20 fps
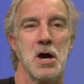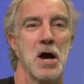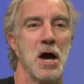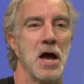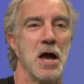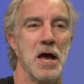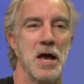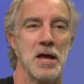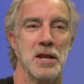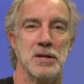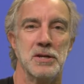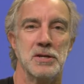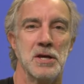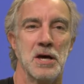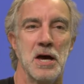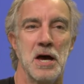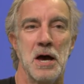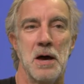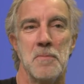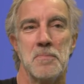And
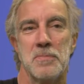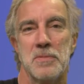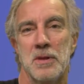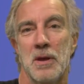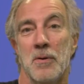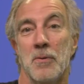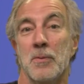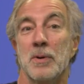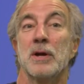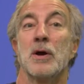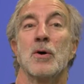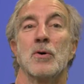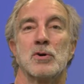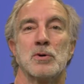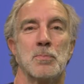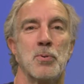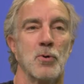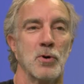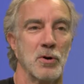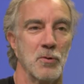um, you know, when we go to
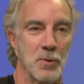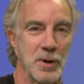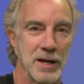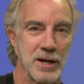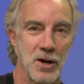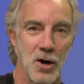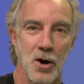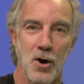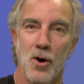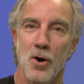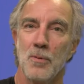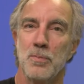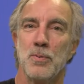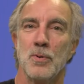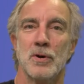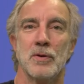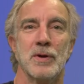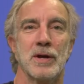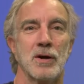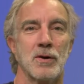Puerto Rico,
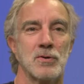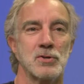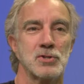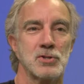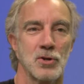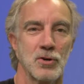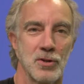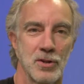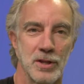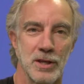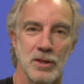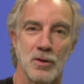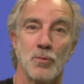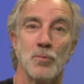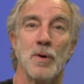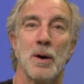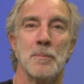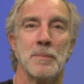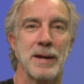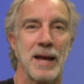Puerto Rico is certainly the
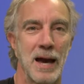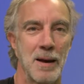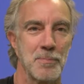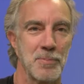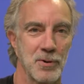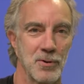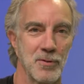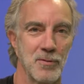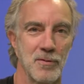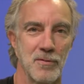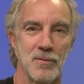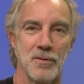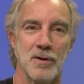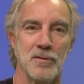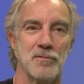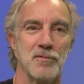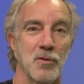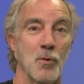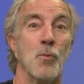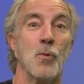rum capital
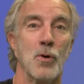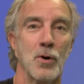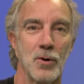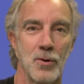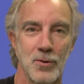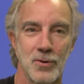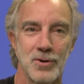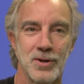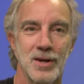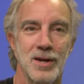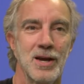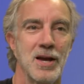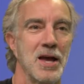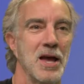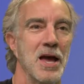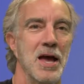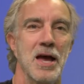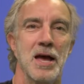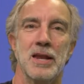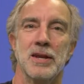of the world,
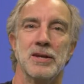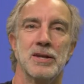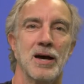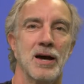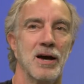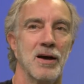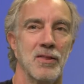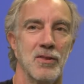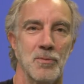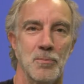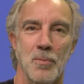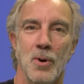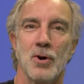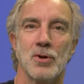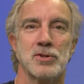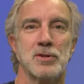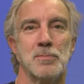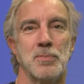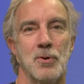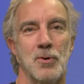and uh, there are
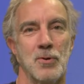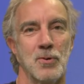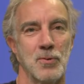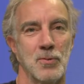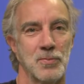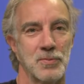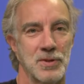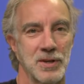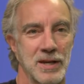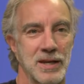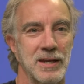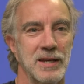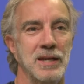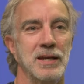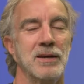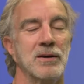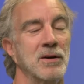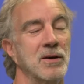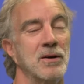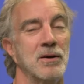multiple
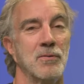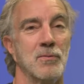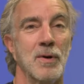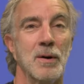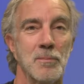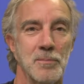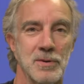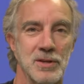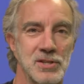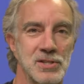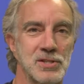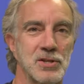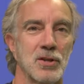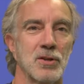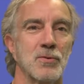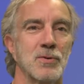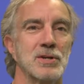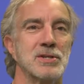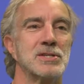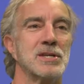key, uh, rum
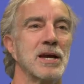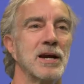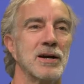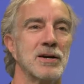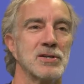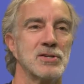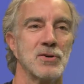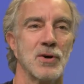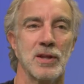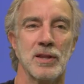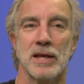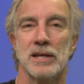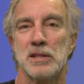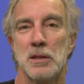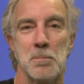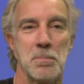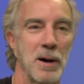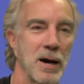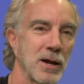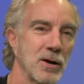distilleries there. So I like the
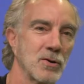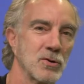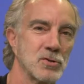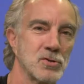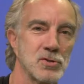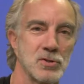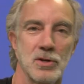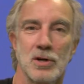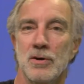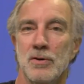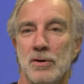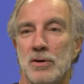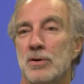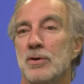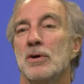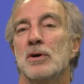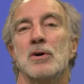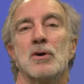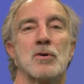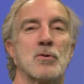bottles. You know,
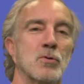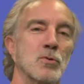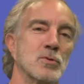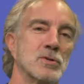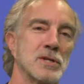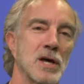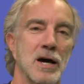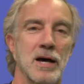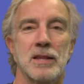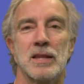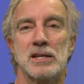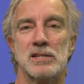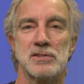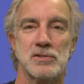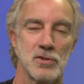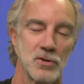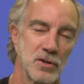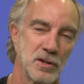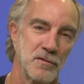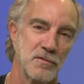Cruzan, that's
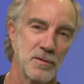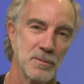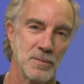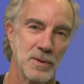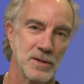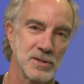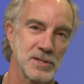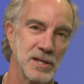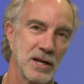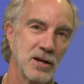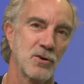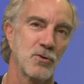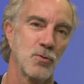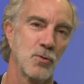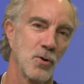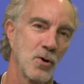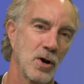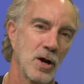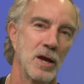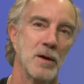certainly from uh, St.
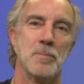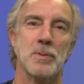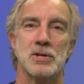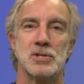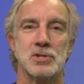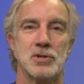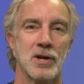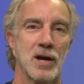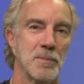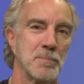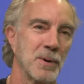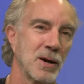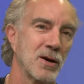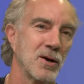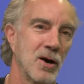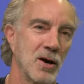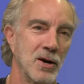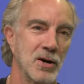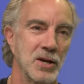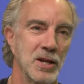Croix, but you got
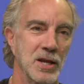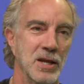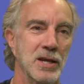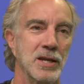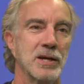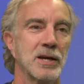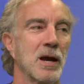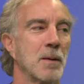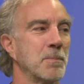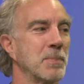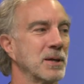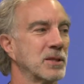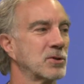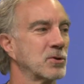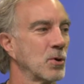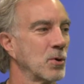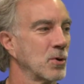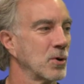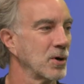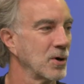Bacardi, you got Captain
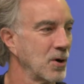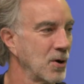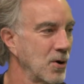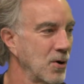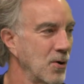Morgan.